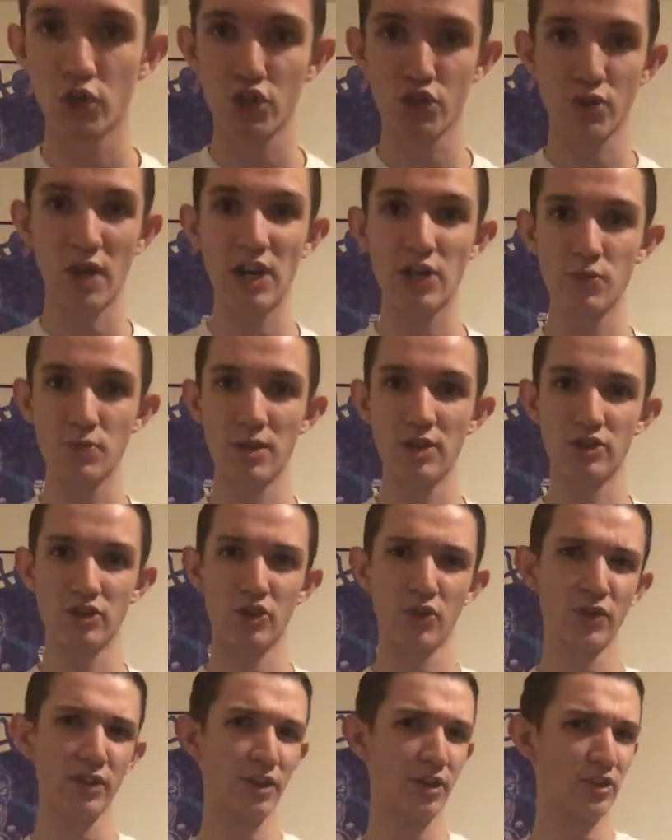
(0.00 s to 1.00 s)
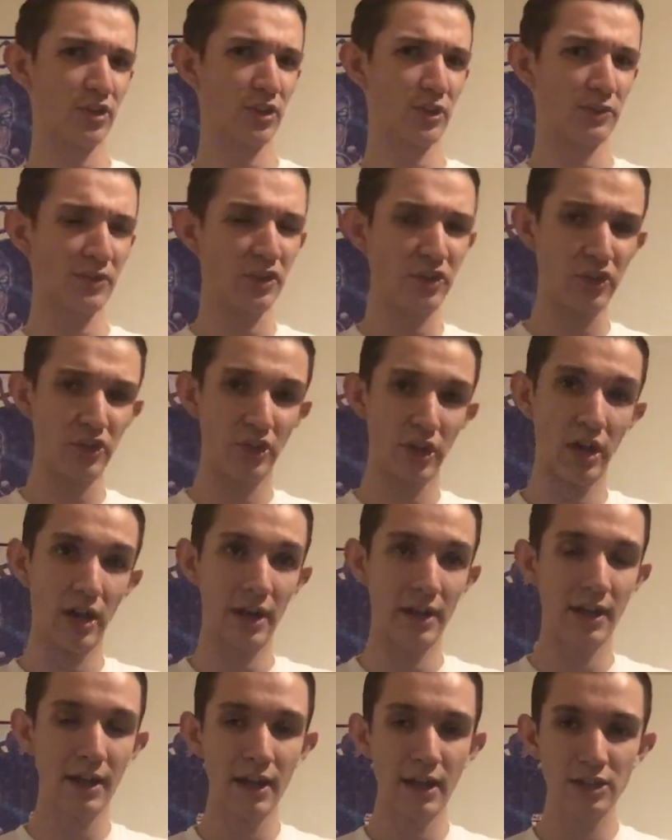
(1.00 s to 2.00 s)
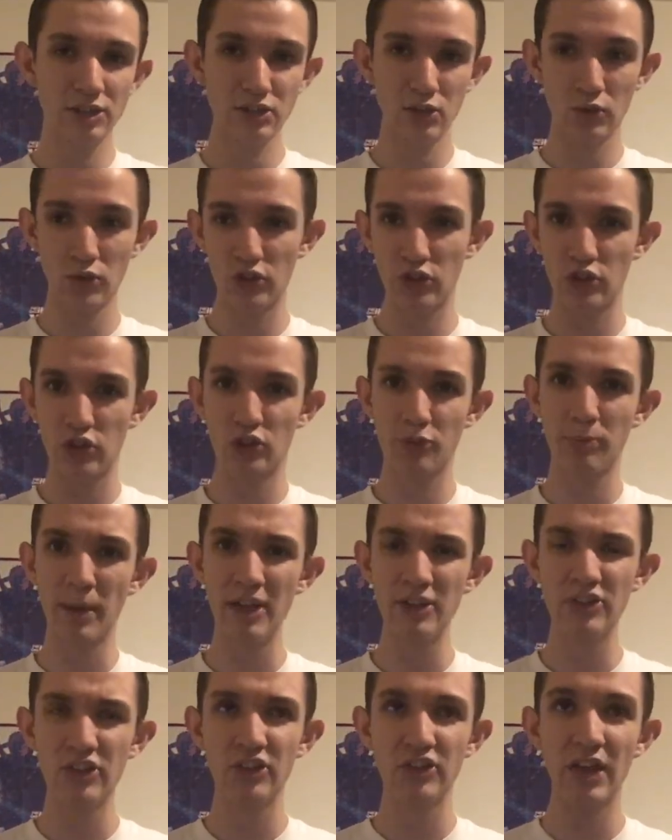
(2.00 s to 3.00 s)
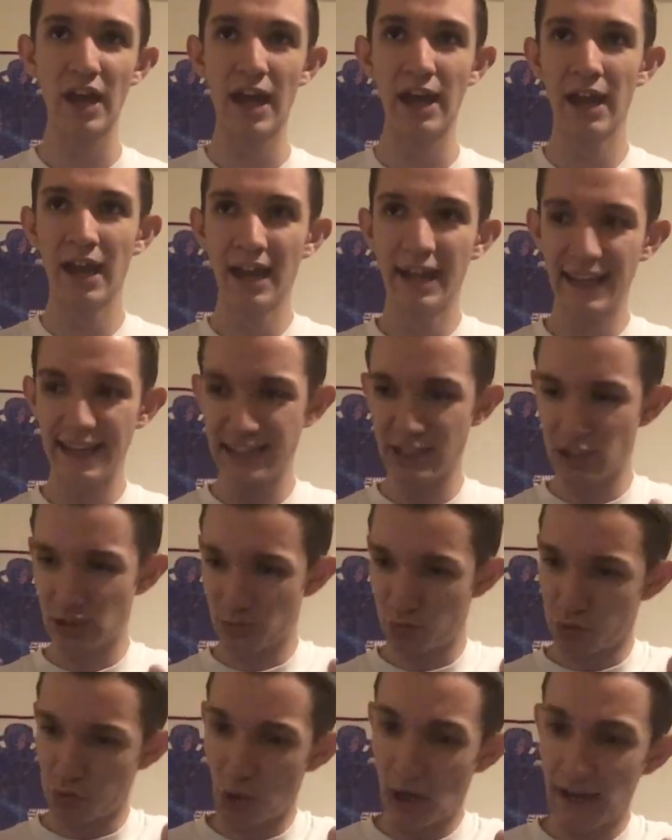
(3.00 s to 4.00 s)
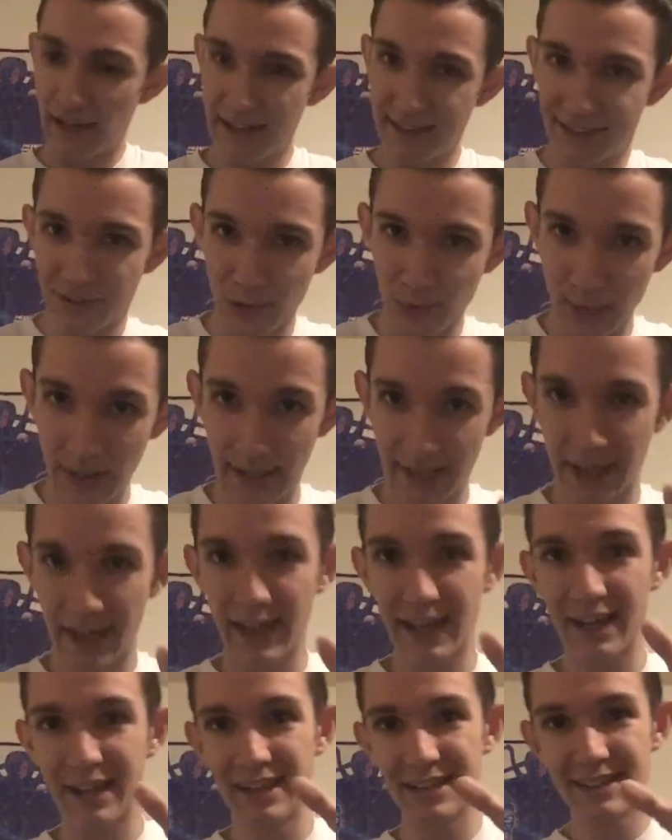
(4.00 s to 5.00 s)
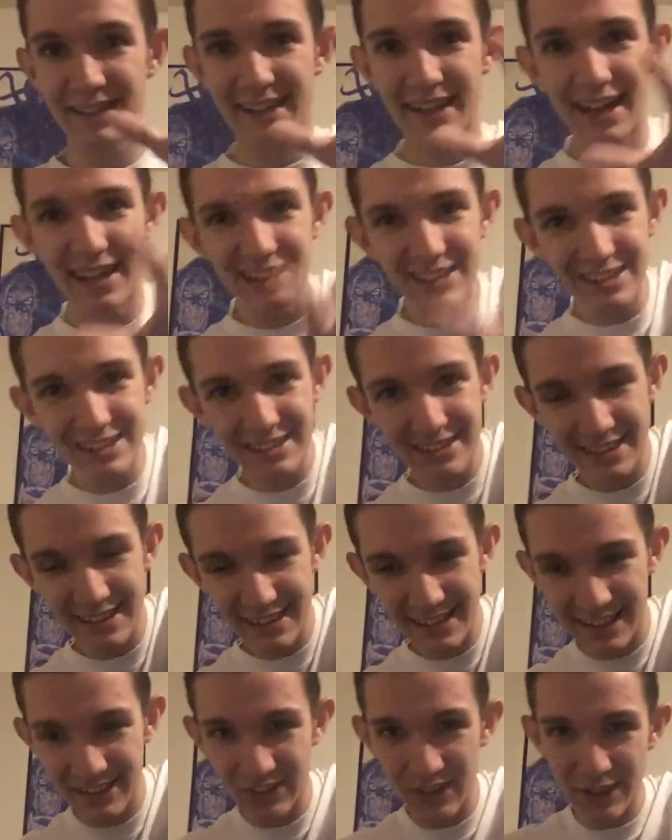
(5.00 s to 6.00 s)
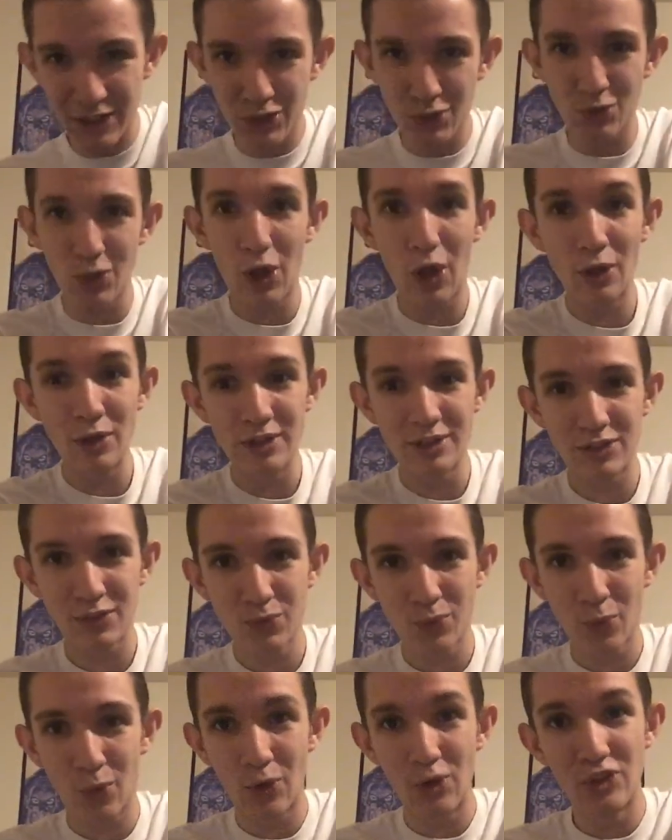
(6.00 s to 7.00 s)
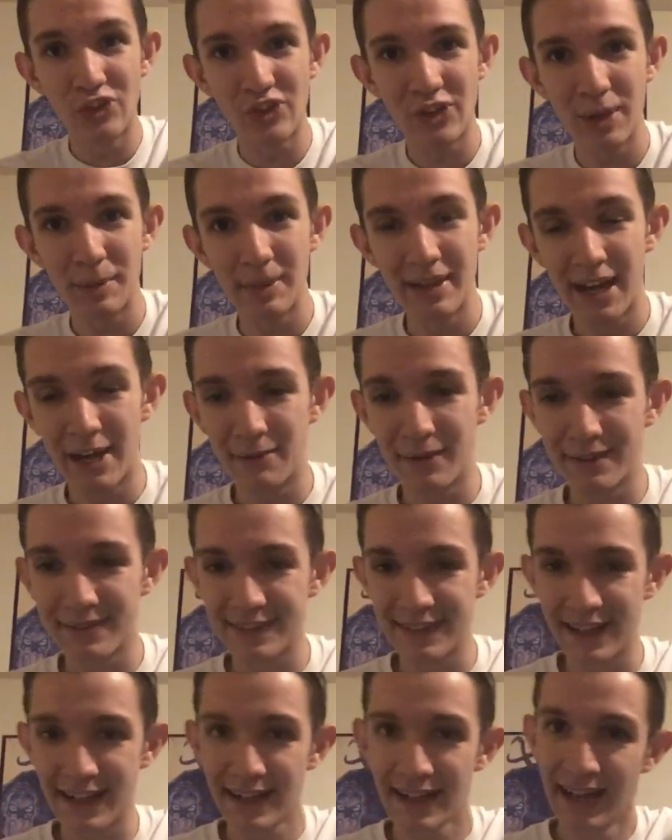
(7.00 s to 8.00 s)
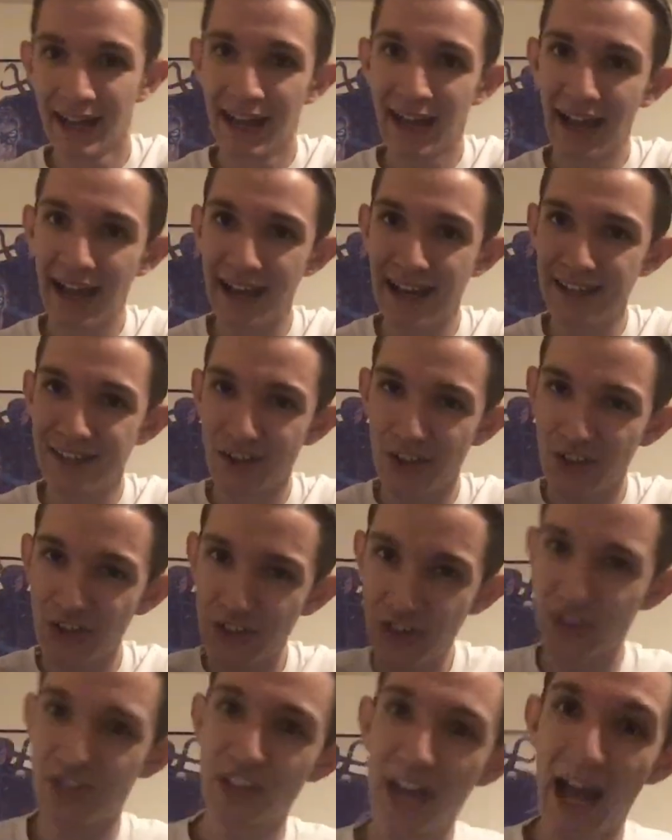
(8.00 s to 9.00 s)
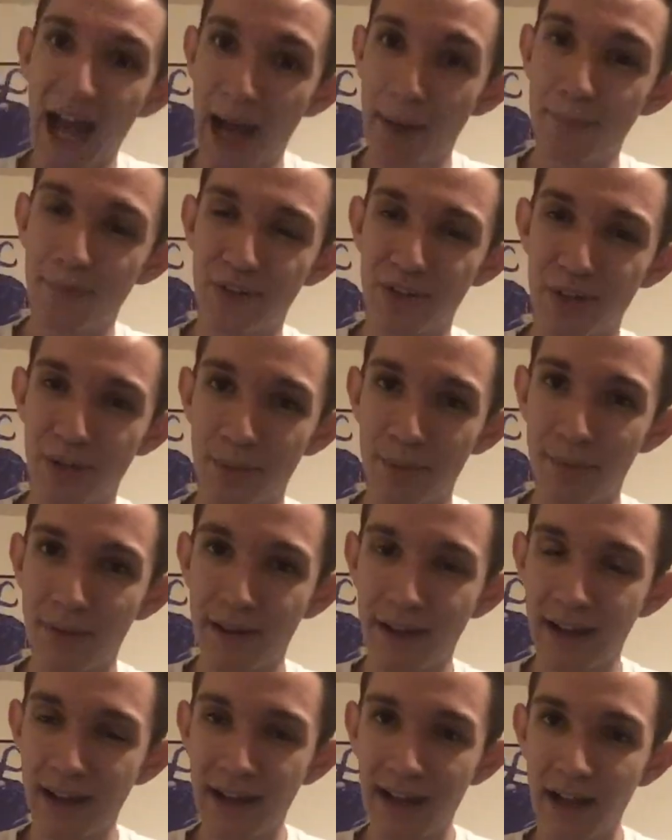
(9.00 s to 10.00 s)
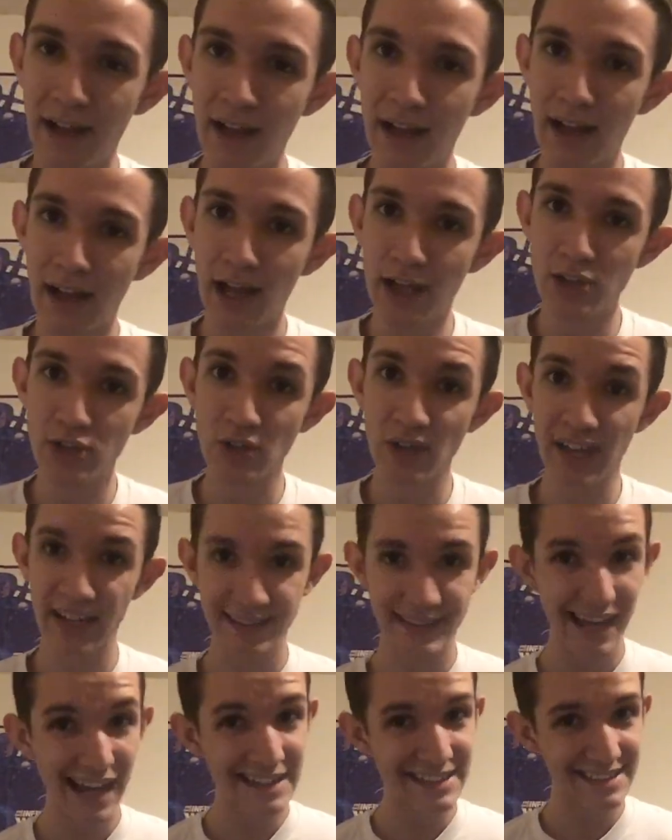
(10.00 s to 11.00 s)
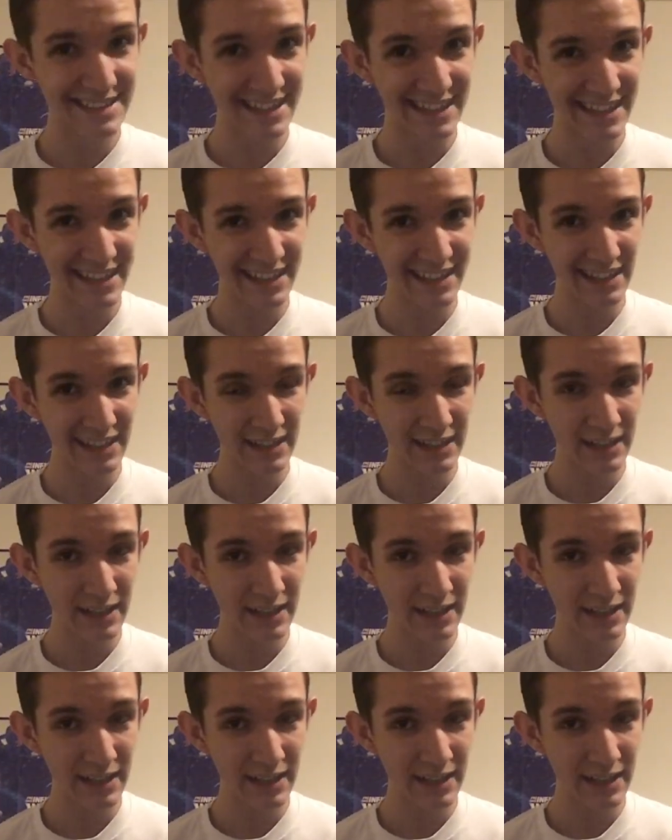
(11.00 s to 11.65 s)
a strange reason. You're thinking to yourself, this is odd. So the suspense is that he's ready to he's like crawling towards him and everything, and he just stabs him, and you're like, that's it?